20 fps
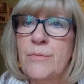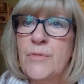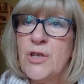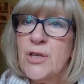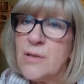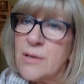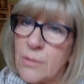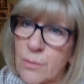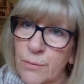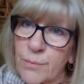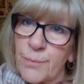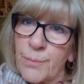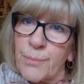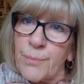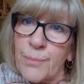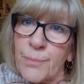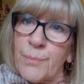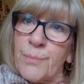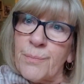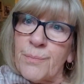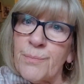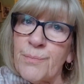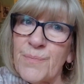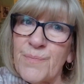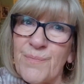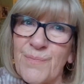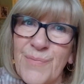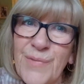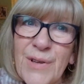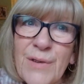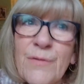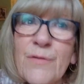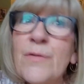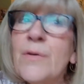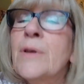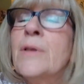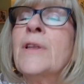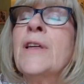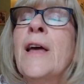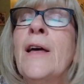just sort
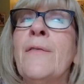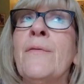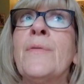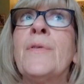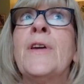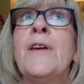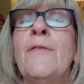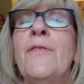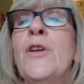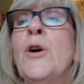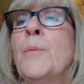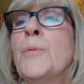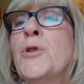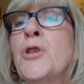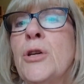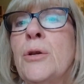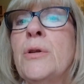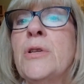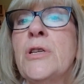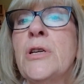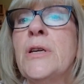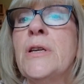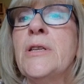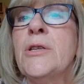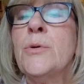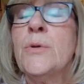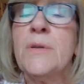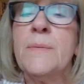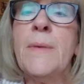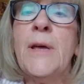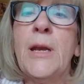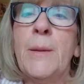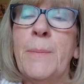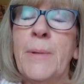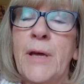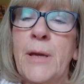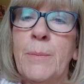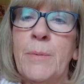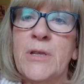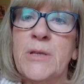of give the opportunity to as many
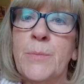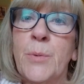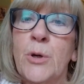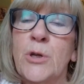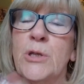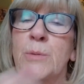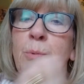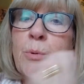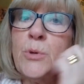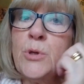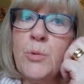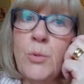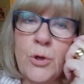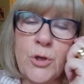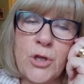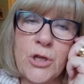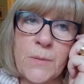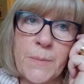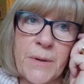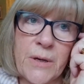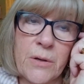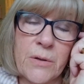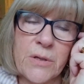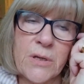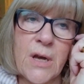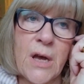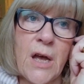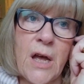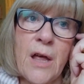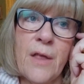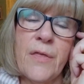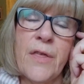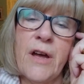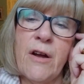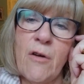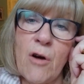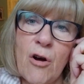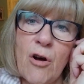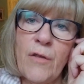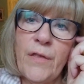people as possible to watch us, because
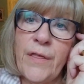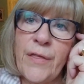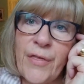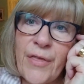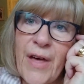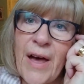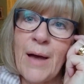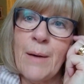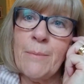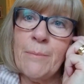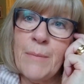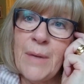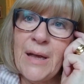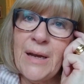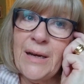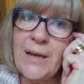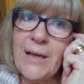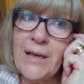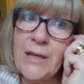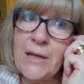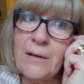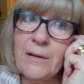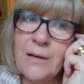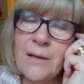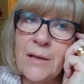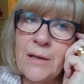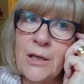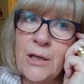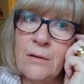there aren't that many,